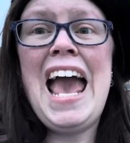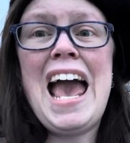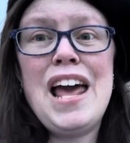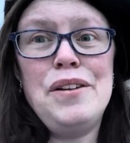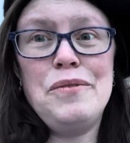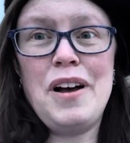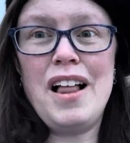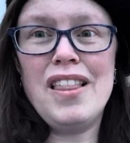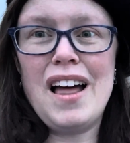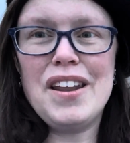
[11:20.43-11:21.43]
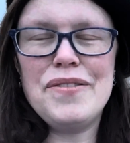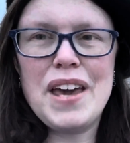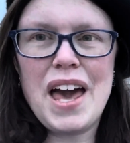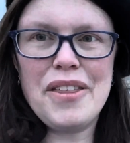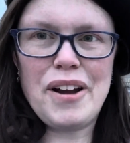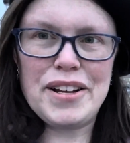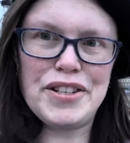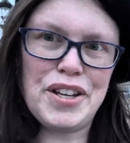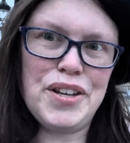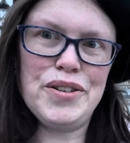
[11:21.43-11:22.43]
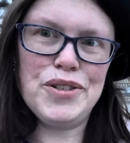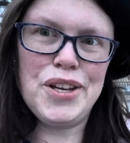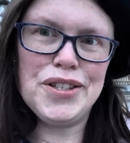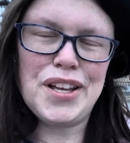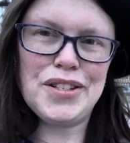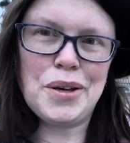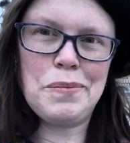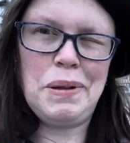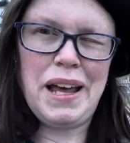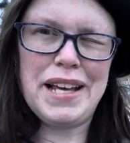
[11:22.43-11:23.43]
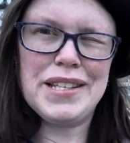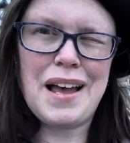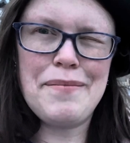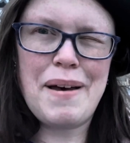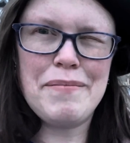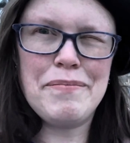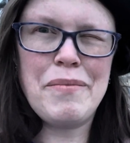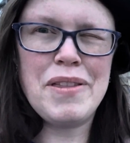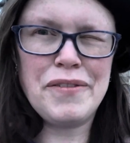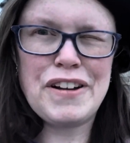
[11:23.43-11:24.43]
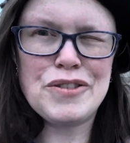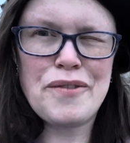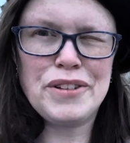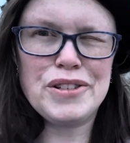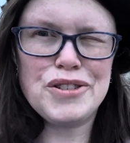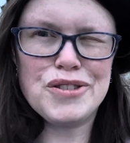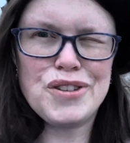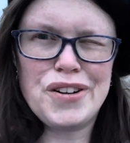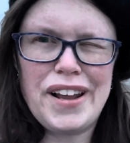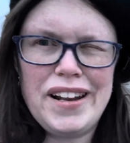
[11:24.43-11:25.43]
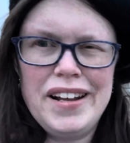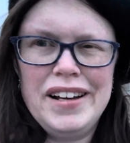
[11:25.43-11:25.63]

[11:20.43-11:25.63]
and a lot of the other executions that took place when the French Revolution started.